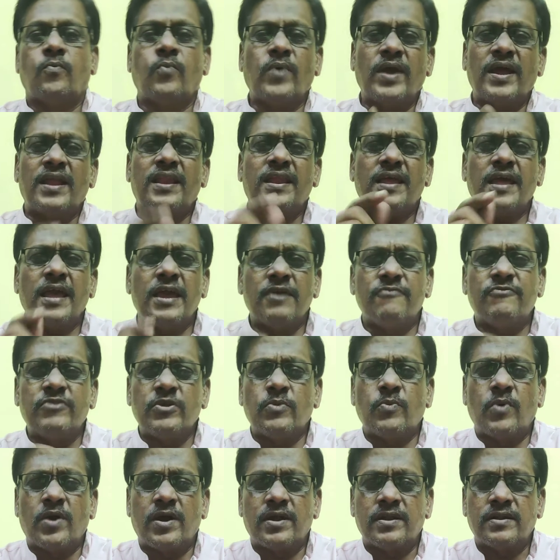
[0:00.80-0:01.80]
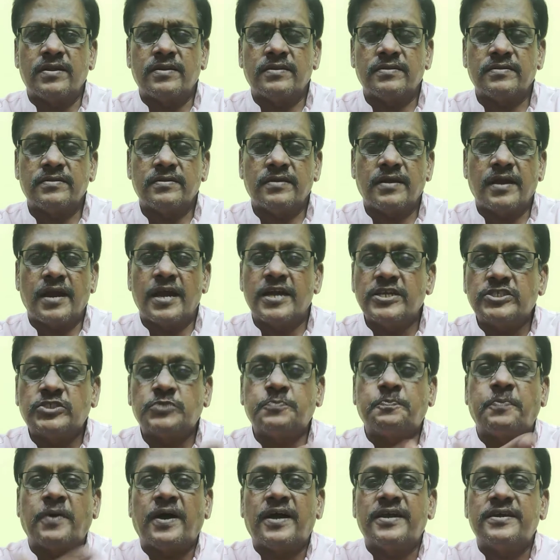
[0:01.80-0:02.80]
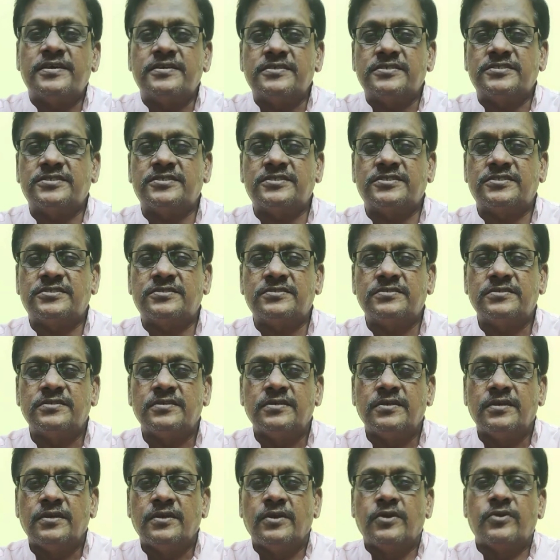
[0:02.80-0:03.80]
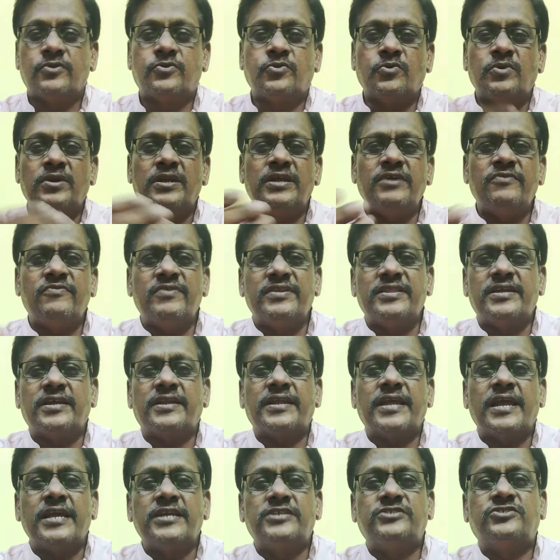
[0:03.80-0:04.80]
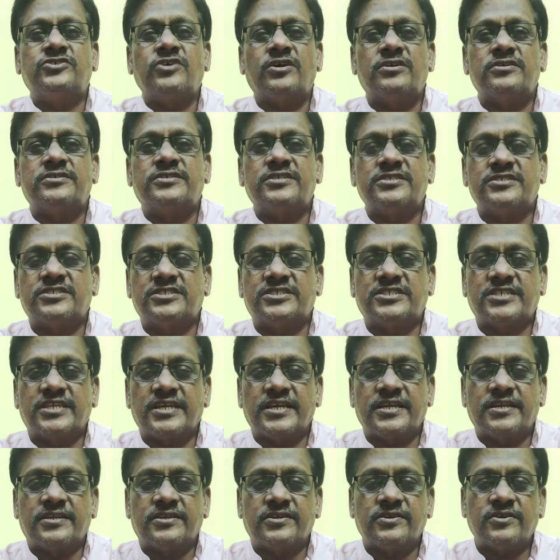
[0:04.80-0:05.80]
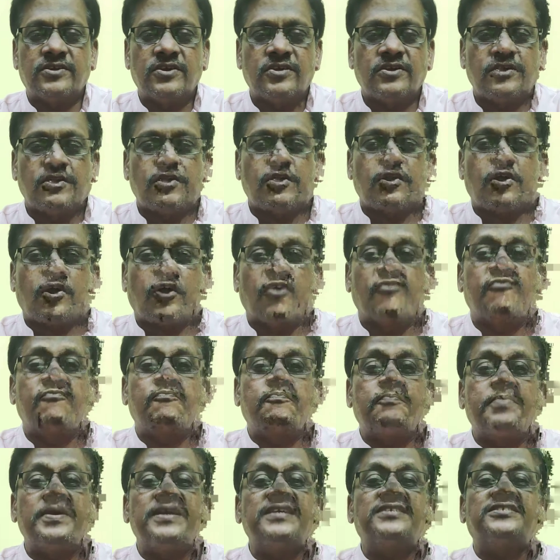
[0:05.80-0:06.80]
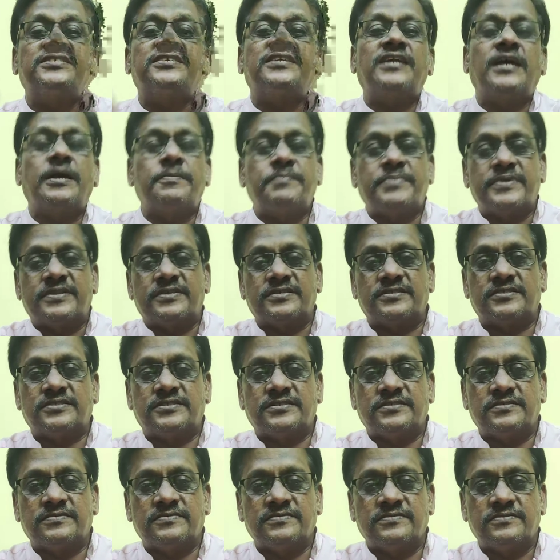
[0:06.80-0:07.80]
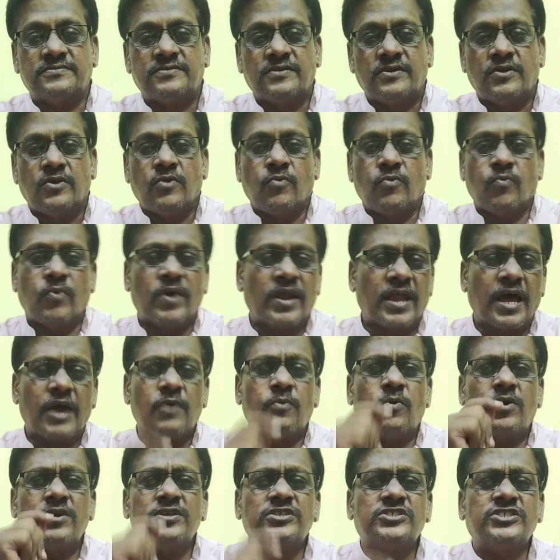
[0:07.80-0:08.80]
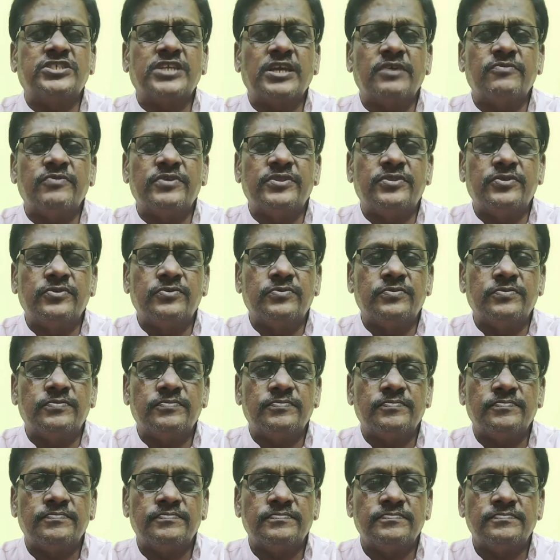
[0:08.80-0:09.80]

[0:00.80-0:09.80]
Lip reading: Well, everyone aspires to live in that exalted state of peace and happiness. Well, I want to share with you